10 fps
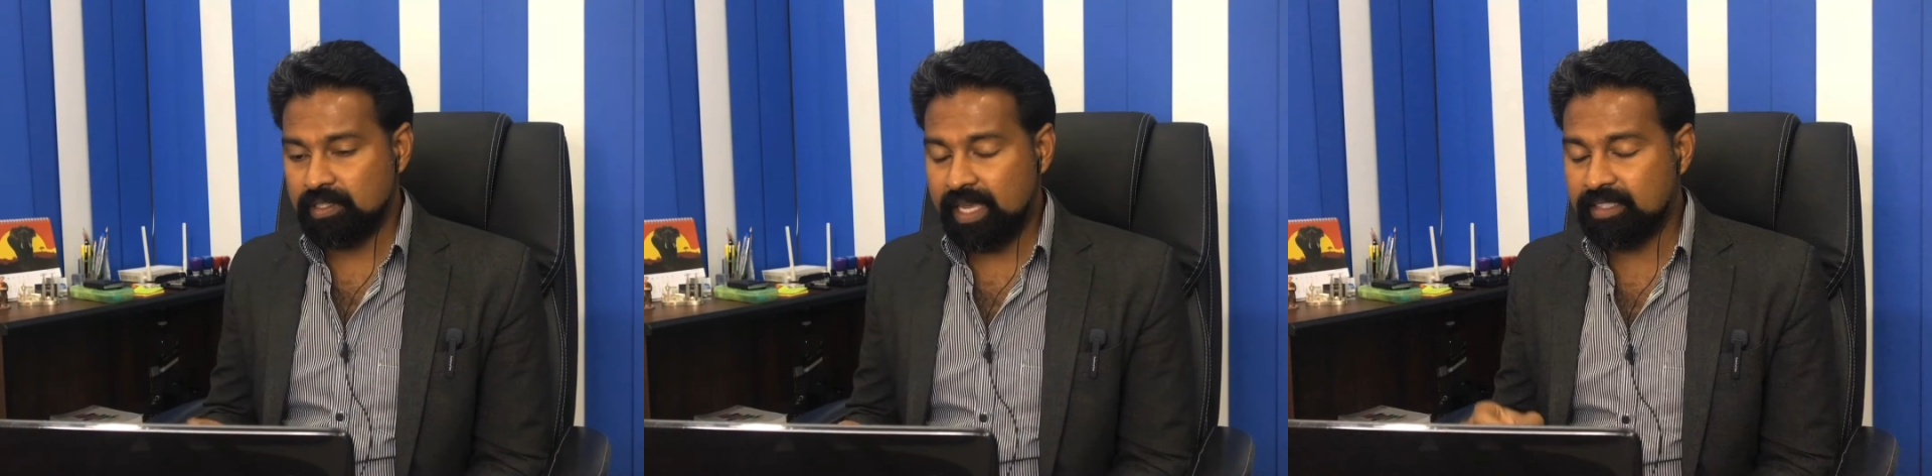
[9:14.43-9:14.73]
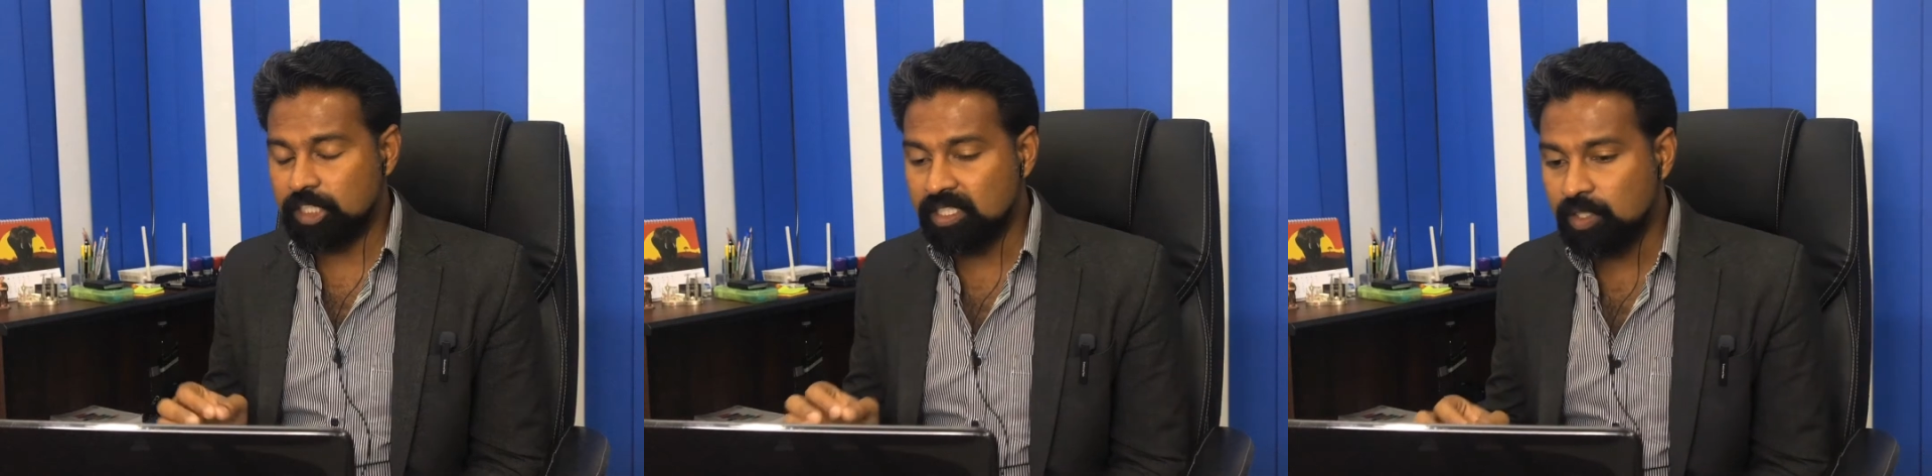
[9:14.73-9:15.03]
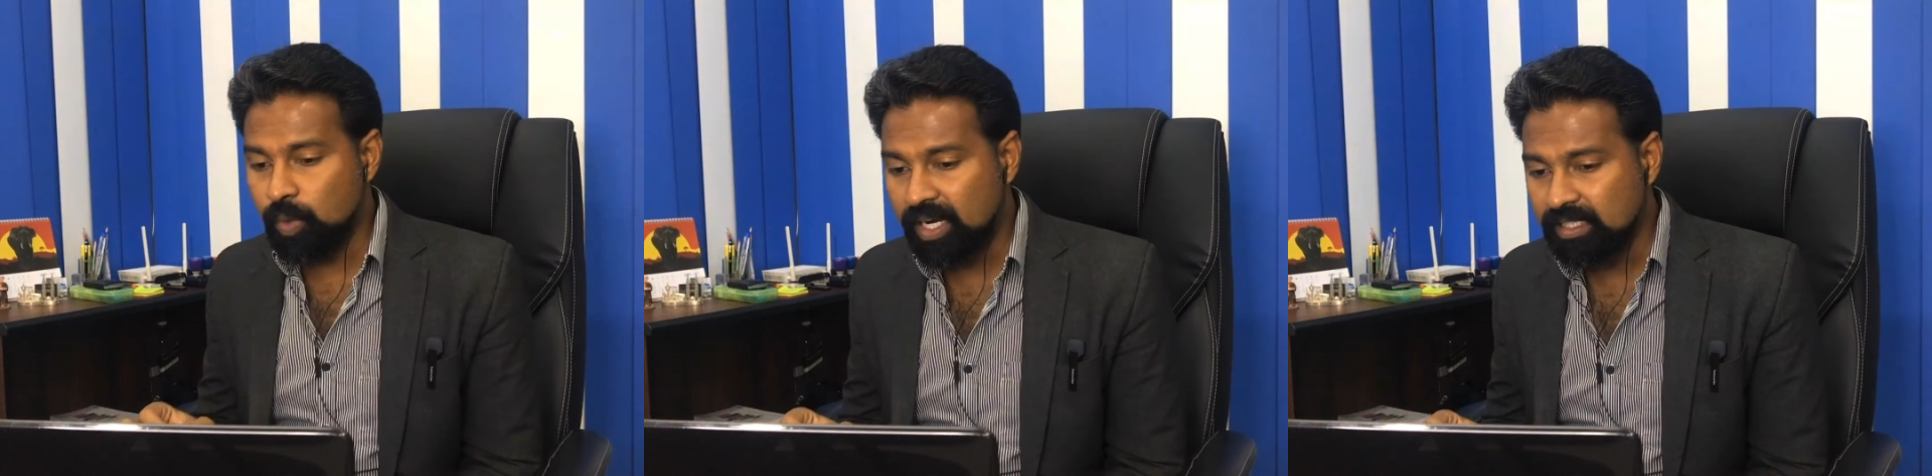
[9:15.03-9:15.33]
And the third
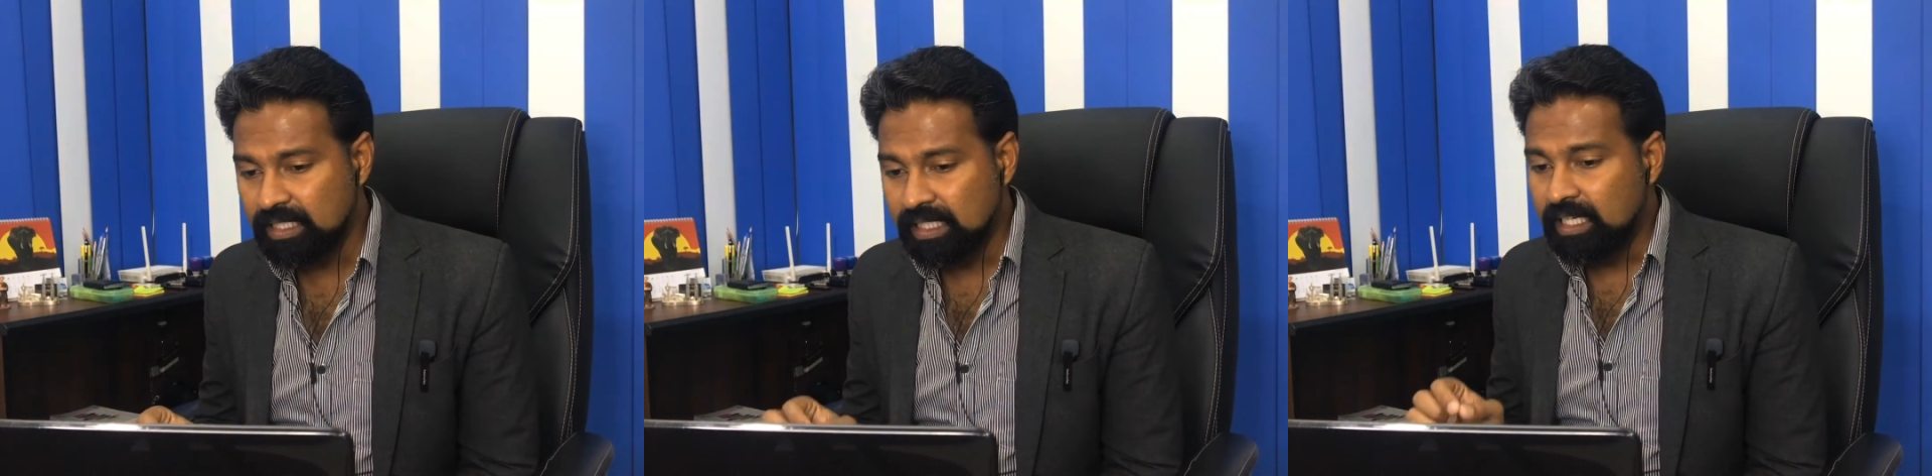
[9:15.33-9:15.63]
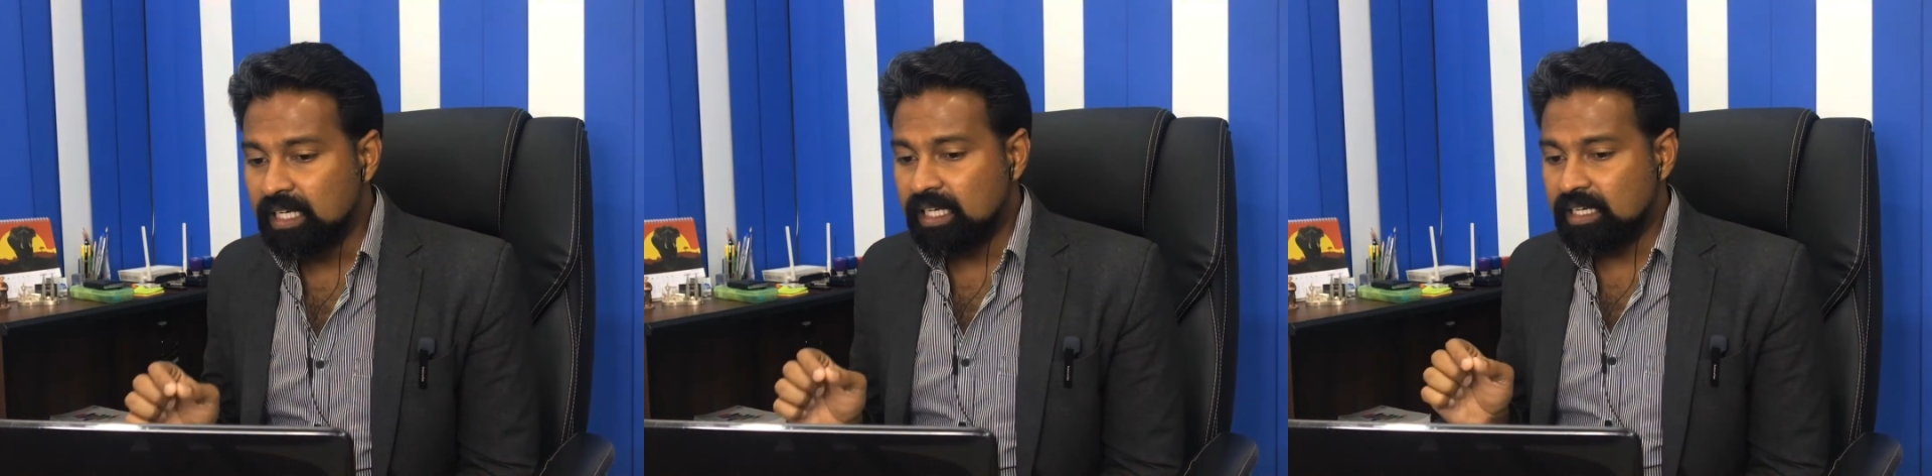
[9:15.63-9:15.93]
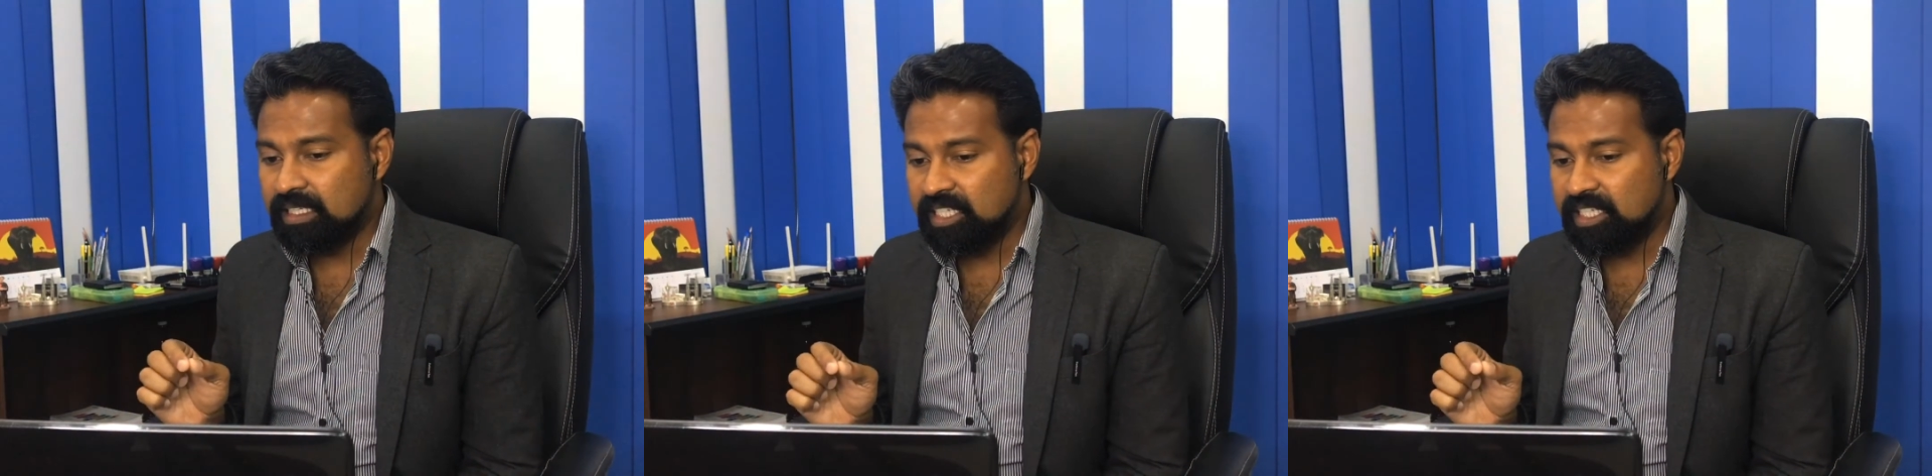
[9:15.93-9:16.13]
one, a